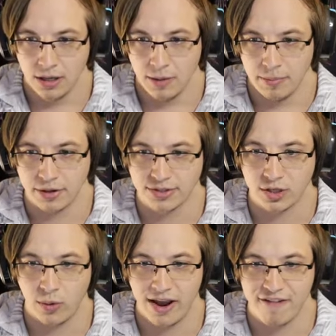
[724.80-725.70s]

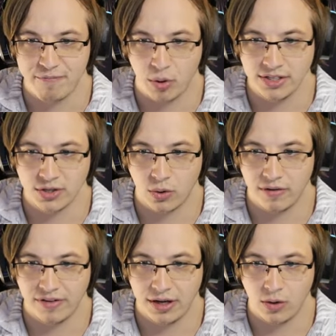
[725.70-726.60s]
Piercing wave, poison
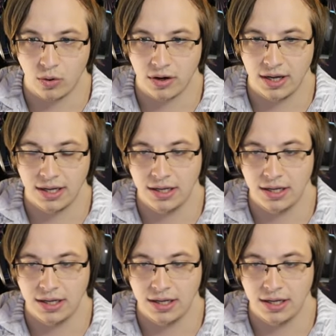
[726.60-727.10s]
orva, aura.